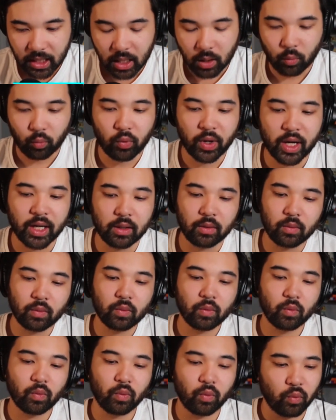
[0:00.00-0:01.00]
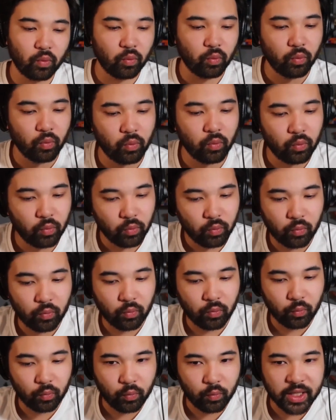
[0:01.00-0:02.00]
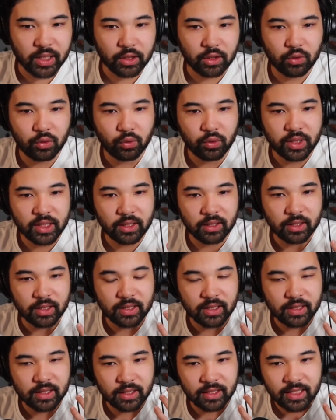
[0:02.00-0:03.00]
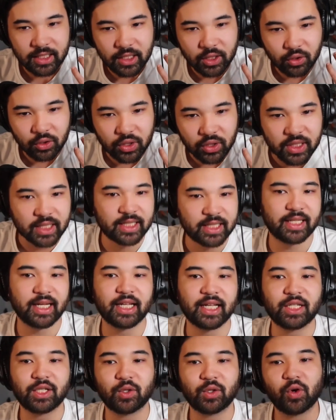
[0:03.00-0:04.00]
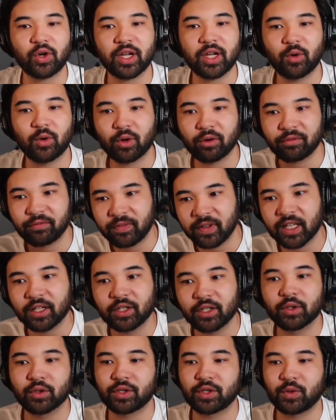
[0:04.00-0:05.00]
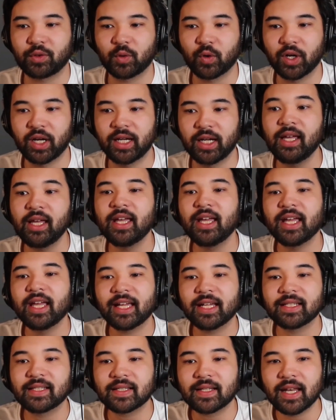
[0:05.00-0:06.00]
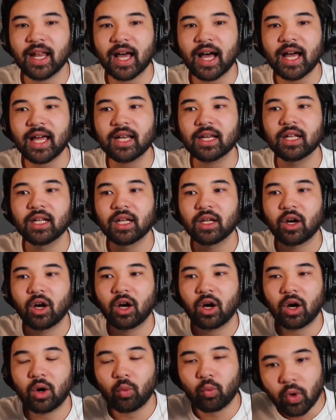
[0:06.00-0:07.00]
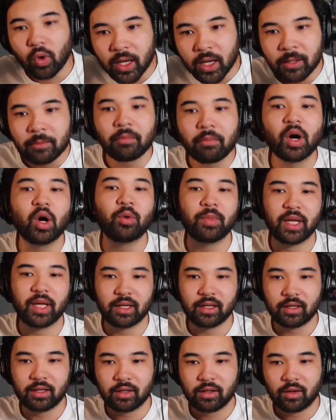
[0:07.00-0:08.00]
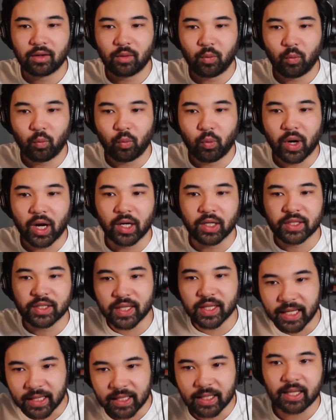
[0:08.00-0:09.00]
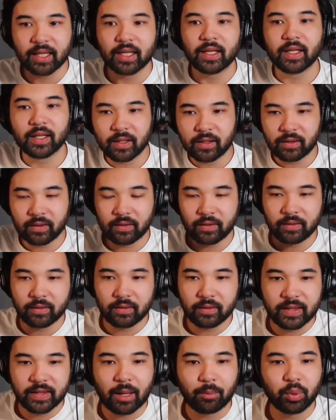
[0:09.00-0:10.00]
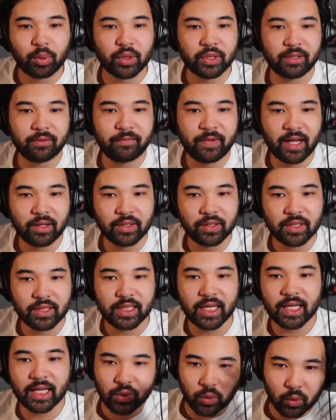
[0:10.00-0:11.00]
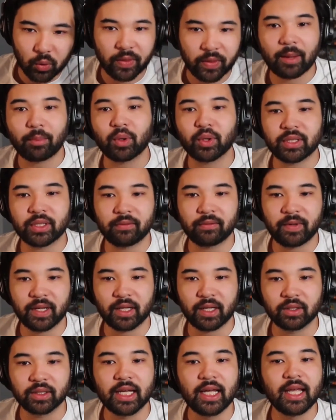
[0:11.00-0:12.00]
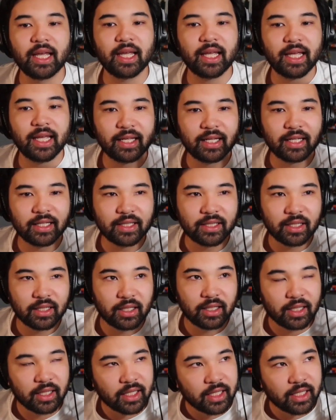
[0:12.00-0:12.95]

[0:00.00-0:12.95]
When you hear a success story or a failure story, it's not one moment where it's like that person found success or that person failed. It is a